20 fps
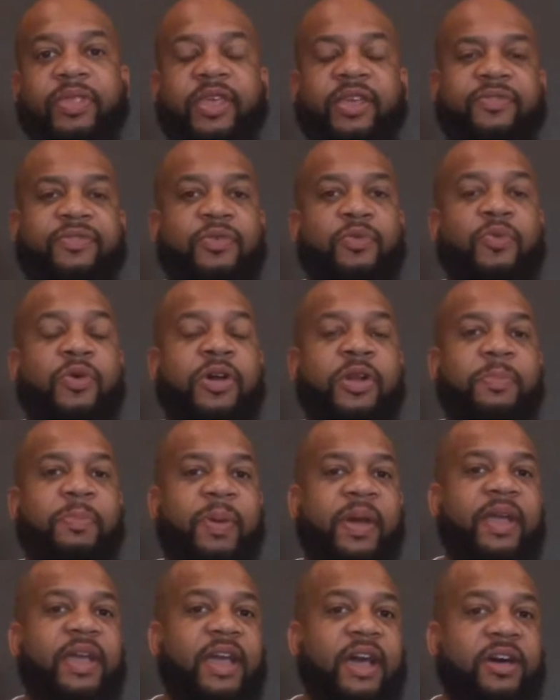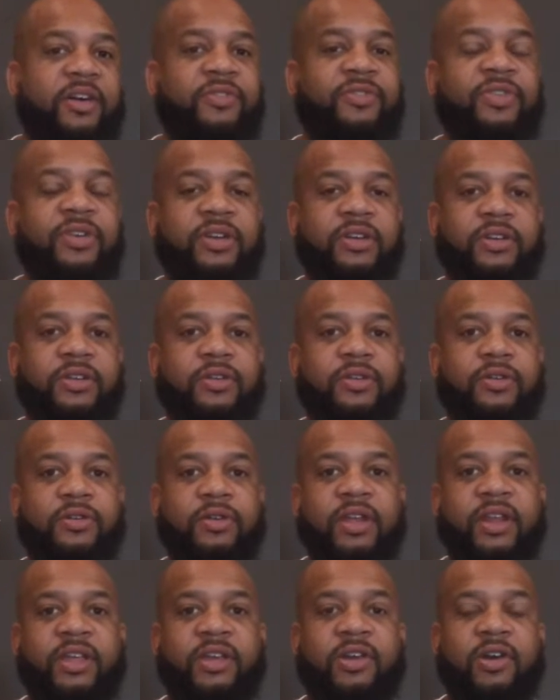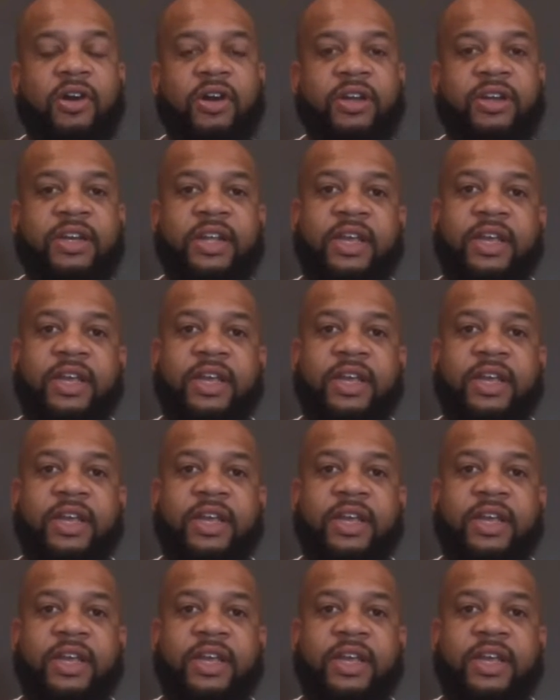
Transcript: if you want to pay off credit card